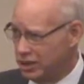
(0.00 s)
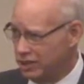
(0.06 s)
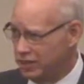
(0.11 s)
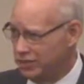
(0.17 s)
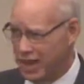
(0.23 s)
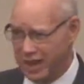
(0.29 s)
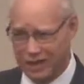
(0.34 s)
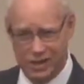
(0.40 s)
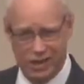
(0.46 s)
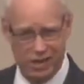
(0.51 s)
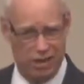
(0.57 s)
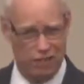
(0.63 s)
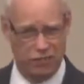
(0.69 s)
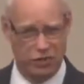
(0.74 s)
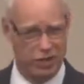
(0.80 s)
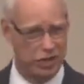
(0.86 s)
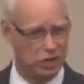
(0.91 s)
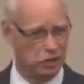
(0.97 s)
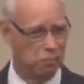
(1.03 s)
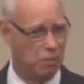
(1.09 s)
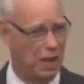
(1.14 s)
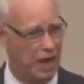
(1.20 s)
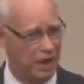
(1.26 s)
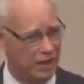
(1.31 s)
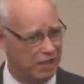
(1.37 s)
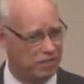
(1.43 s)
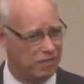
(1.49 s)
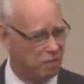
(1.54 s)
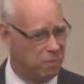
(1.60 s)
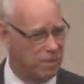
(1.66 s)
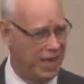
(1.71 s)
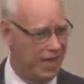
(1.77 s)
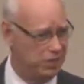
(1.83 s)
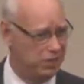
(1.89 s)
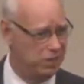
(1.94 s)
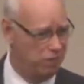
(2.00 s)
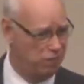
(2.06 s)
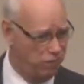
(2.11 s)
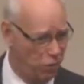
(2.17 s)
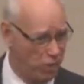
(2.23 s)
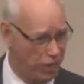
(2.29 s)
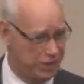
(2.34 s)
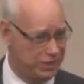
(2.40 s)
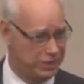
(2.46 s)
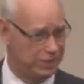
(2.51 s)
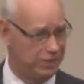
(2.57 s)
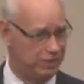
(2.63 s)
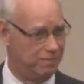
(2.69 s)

that covered his body from head to foot.